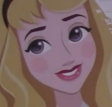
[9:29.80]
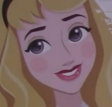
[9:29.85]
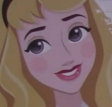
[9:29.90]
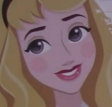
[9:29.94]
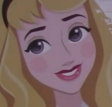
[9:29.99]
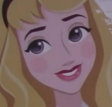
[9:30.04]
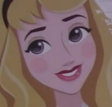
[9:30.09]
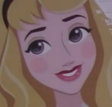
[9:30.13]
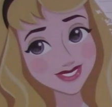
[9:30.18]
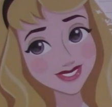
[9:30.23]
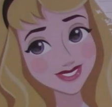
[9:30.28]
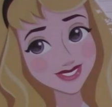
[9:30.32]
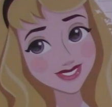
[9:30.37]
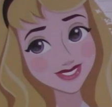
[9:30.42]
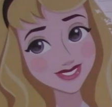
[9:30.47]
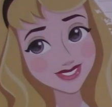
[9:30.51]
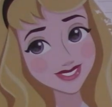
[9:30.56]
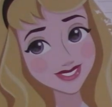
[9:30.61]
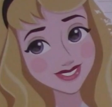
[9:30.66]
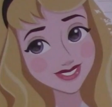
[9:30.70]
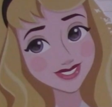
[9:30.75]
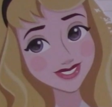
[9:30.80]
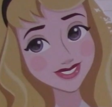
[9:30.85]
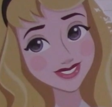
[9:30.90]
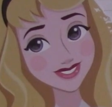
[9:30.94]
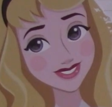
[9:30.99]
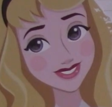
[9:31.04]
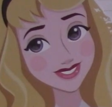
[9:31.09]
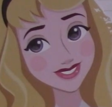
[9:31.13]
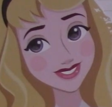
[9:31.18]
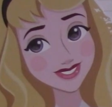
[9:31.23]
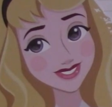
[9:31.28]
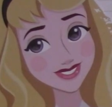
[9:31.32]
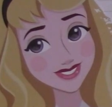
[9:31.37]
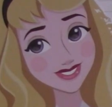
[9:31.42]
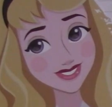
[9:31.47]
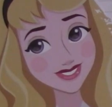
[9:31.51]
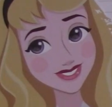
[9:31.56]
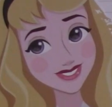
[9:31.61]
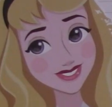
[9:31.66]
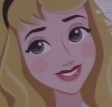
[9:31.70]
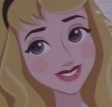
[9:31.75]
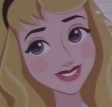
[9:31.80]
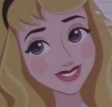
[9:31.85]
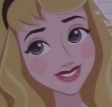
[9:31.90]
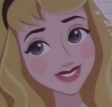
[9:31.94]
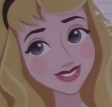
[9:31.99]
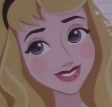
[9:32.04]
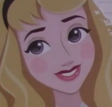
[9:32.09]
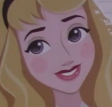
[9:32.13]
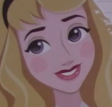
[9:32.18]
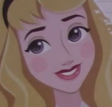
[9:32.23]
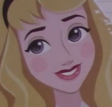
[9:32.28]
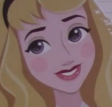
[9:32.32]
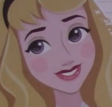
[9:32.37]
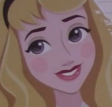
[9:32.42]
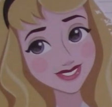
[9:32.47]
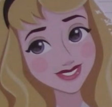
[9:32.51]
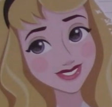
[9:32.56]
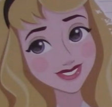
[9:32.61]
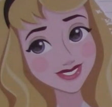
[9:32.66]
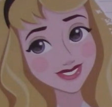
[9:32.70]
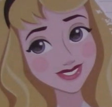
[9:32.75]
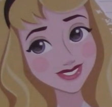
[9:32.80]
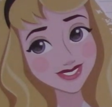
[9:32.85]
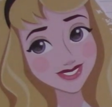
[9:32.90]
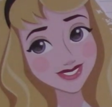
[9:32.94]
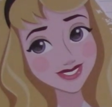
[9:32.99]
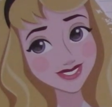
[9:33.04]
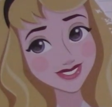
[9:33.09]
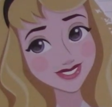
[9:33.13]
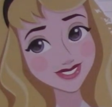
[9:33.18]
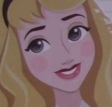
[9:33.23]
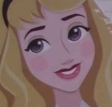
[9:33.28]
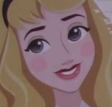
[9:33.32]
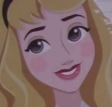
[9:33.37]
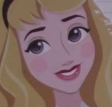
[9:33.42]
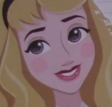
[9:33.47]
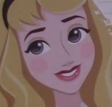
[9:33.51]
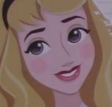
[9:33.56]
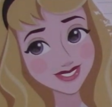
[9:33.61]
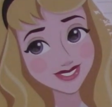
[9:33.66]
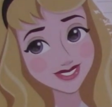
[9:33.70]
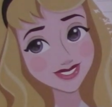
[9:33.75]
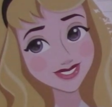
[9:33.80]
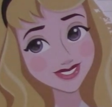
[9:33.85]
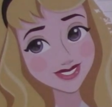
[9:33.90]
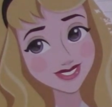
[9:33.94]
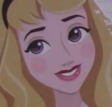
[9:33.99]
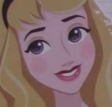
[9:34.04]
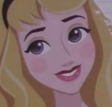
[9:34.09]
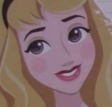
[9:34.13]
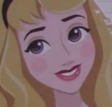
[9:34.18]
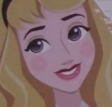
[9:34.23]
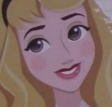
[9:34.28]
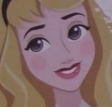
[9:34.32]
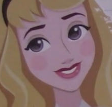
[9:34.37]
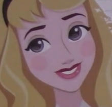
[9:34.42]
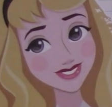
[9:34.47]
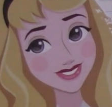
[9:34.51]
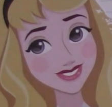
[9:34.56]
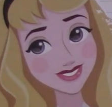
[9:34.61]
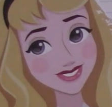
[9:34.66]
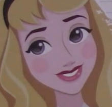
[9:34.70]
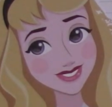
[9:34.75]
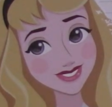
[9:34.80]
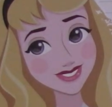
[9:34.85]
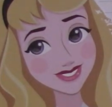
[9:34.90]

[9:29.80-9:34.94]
This. Right, I need to cut maybe a little bit more from this side too.